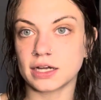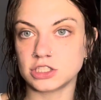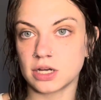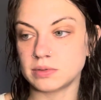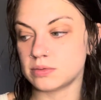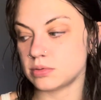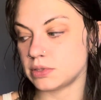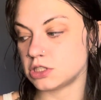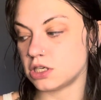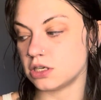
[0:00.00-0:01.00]
chopped up a
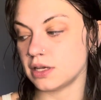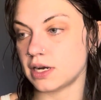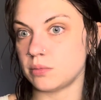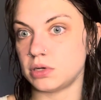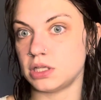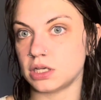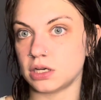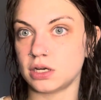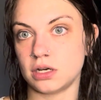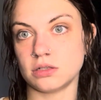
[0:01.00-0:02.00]
bunch of garlic and I put it in there,
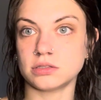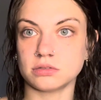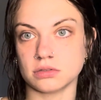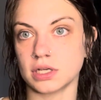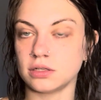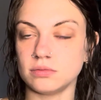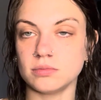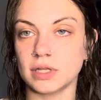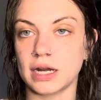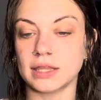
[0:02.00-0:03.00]
and also like
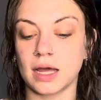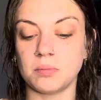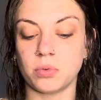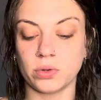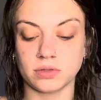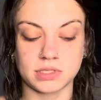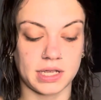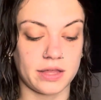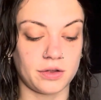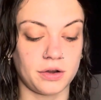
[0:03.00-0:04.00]
letting that boil
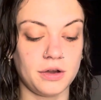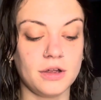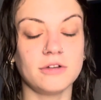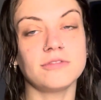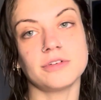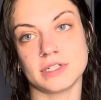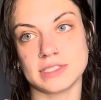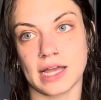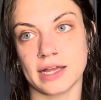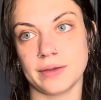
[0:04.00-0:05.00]
together for a
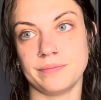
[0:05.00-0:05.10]
second.